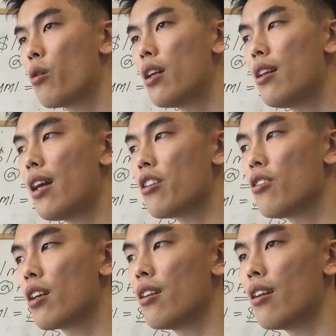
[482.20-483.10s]
equity that
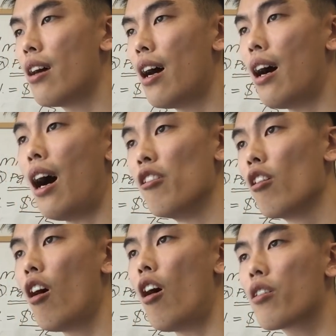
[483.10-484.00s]
you can
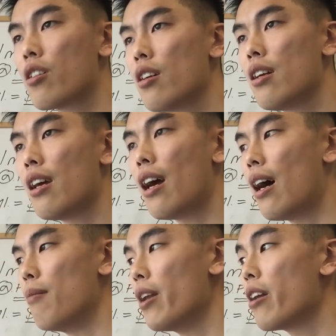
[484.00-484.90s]
unlock
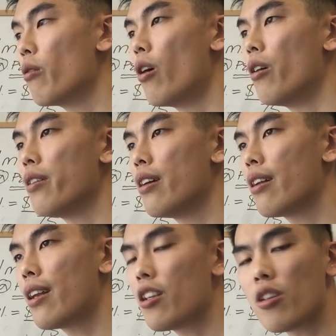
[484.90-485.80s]
later on,
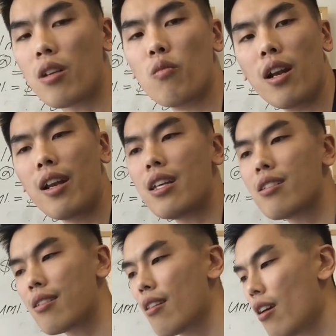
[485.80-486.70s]
that you can
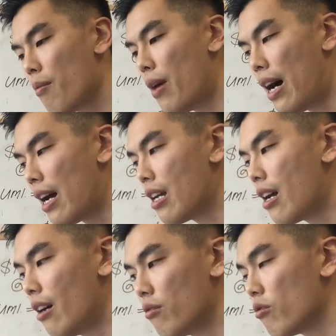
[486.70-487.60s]
release
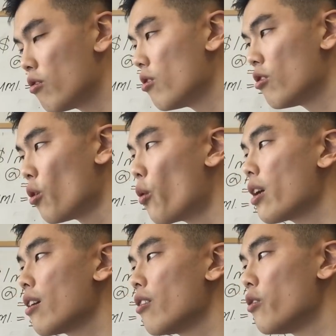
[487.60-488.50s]
by
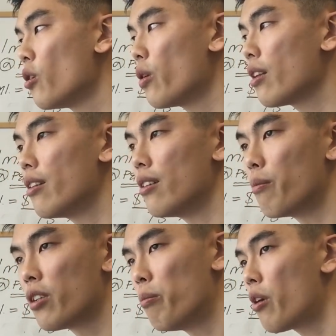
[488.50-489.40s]
doing
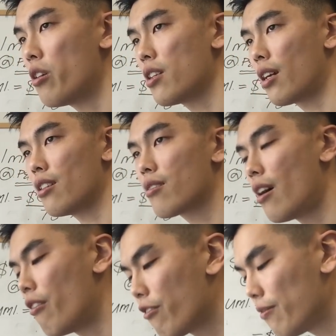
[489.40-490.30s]
the project
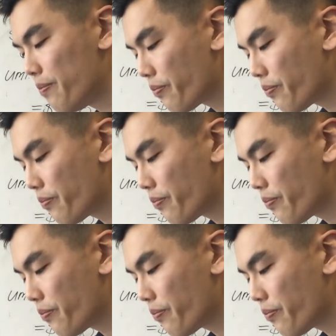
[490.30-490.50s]
itself.